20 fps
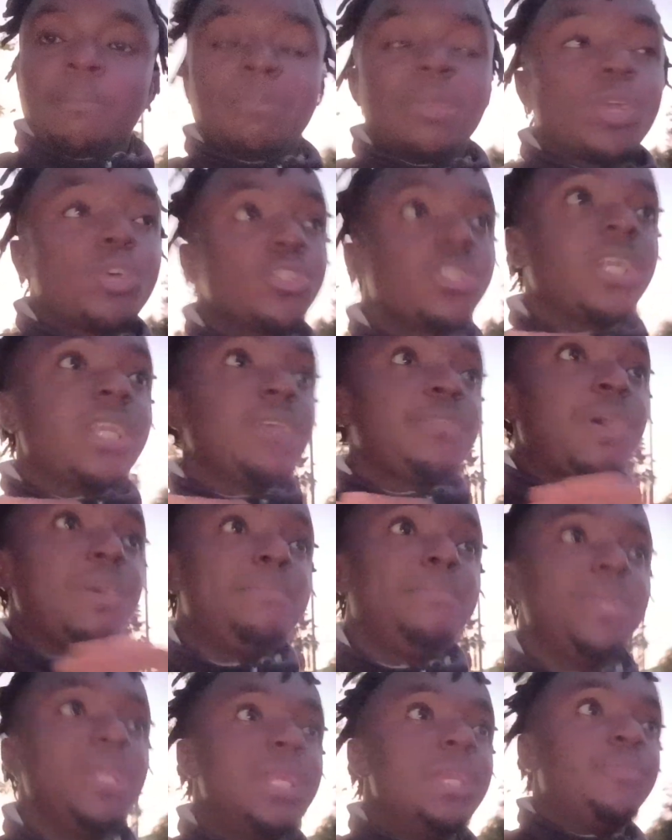Because they
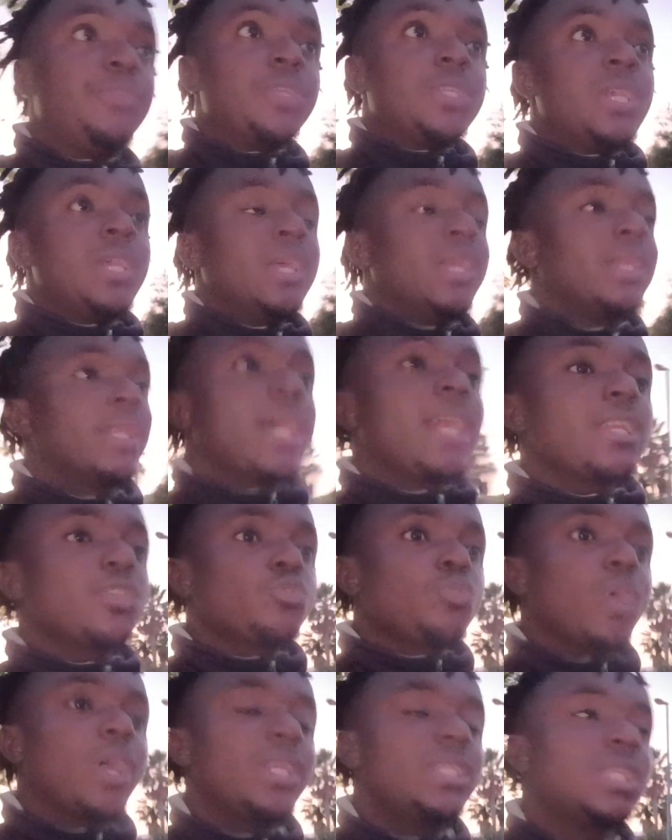never believe it. That
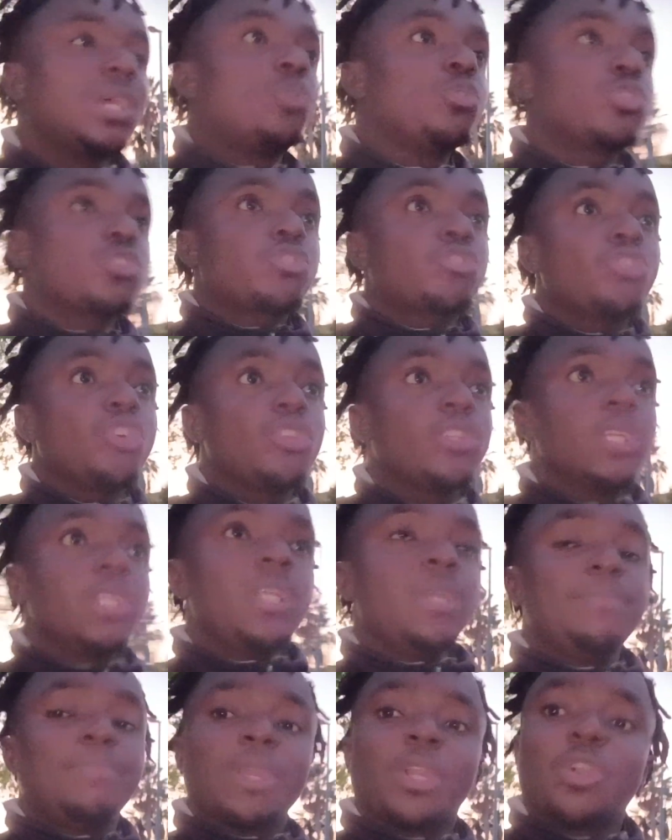is why they will
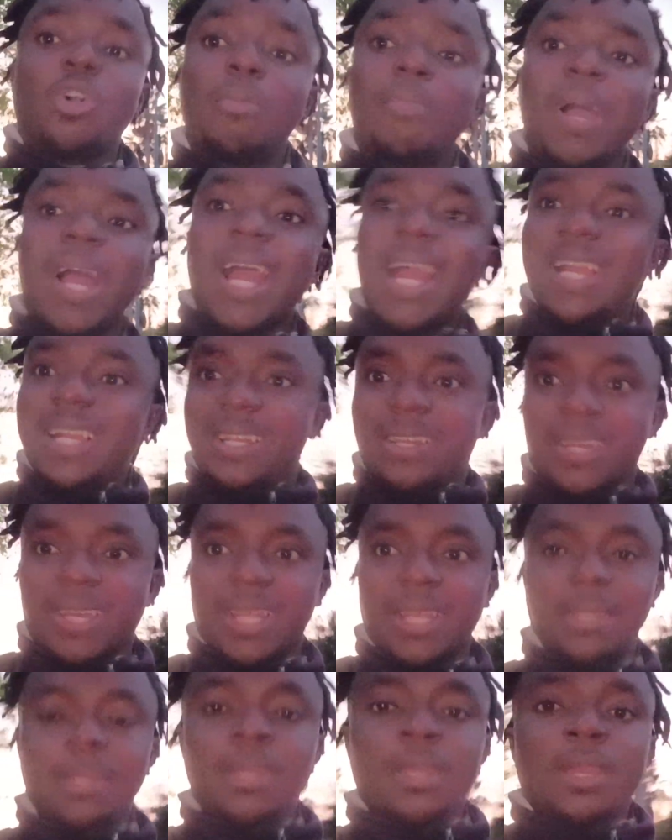suddenly become
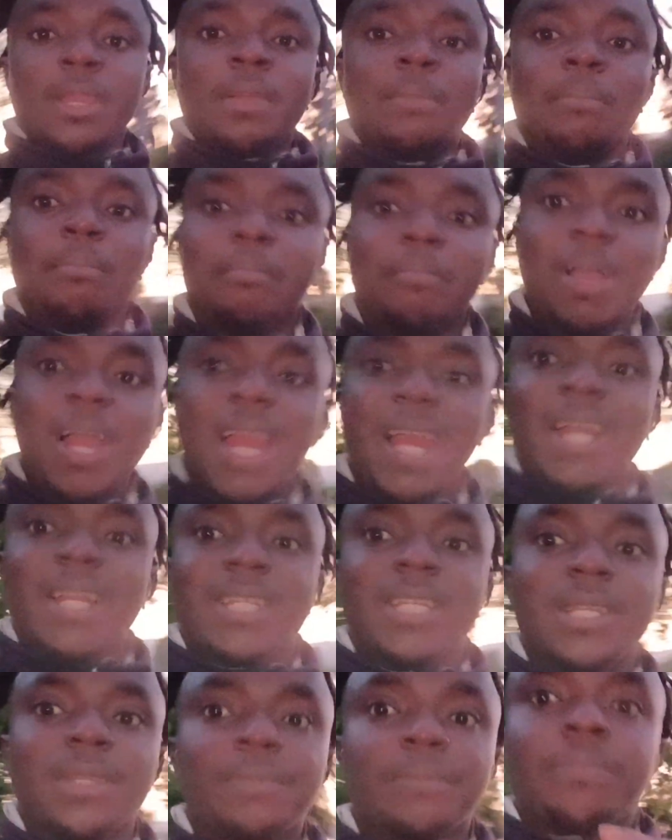angry,
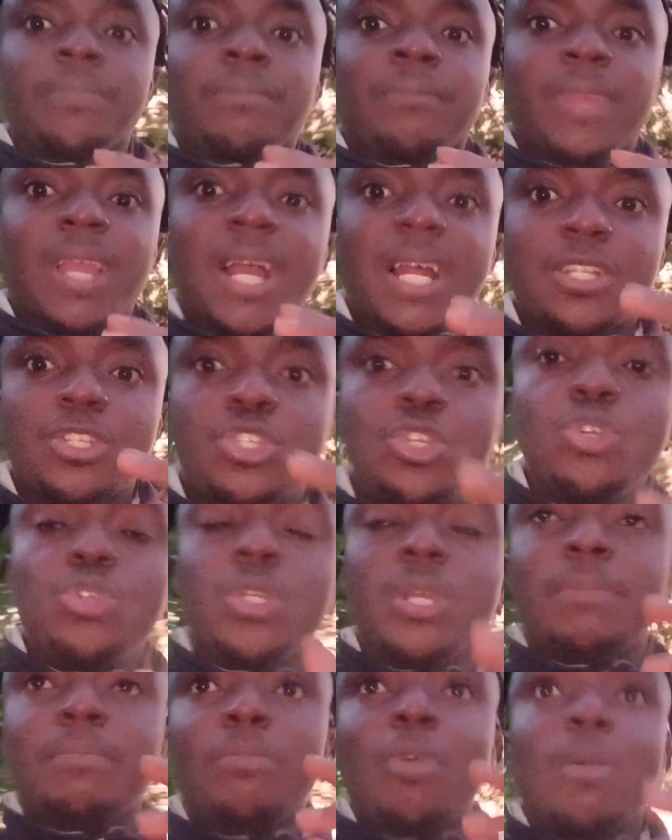mad at
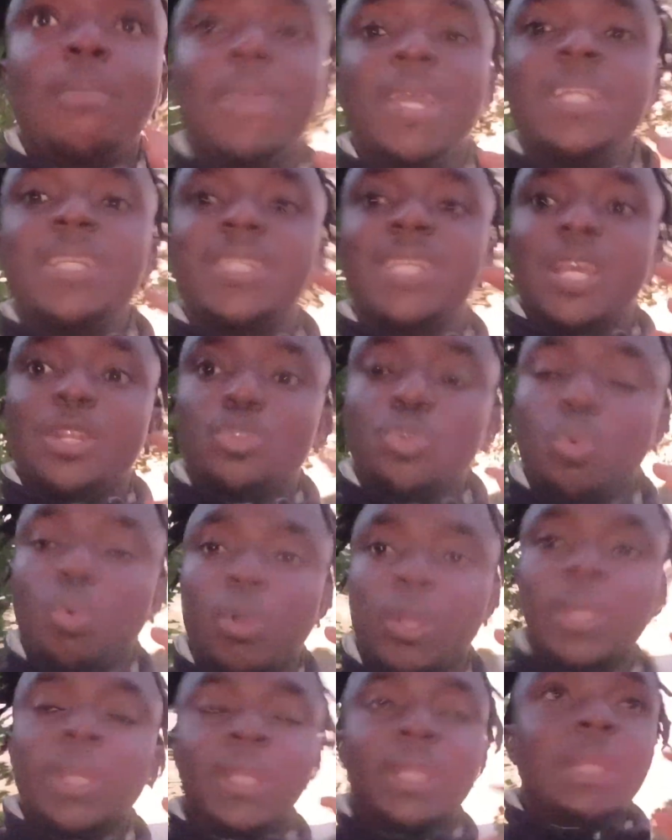you the moment they
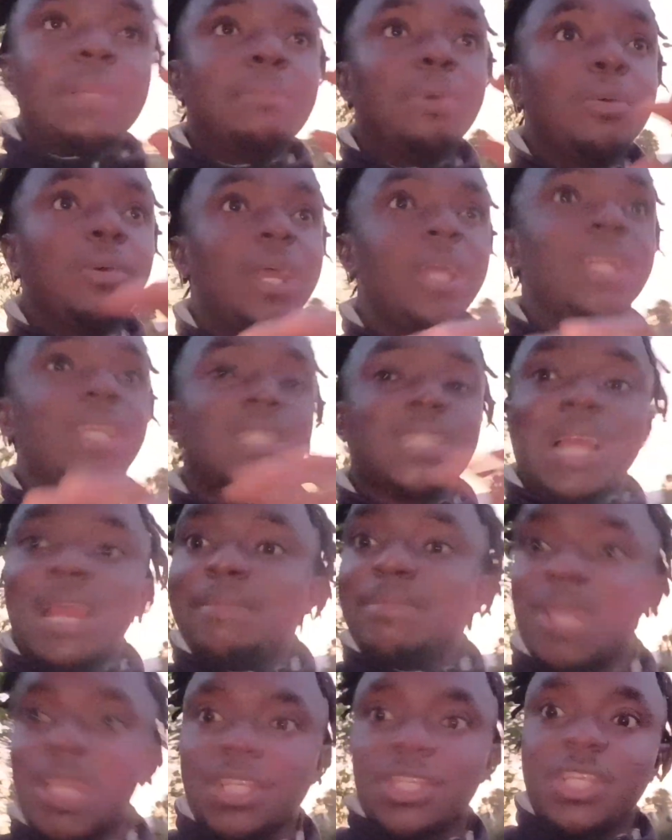do it,
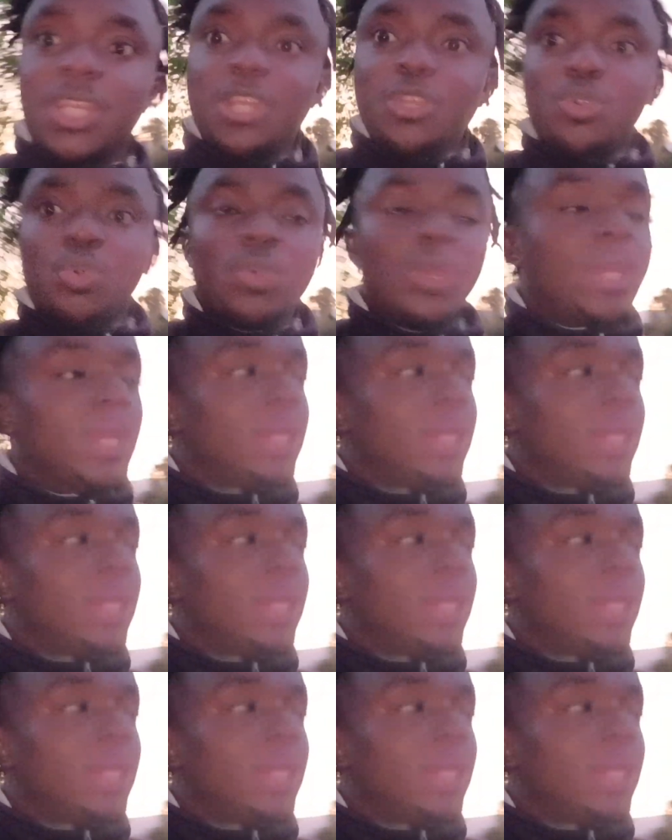anytime they see you.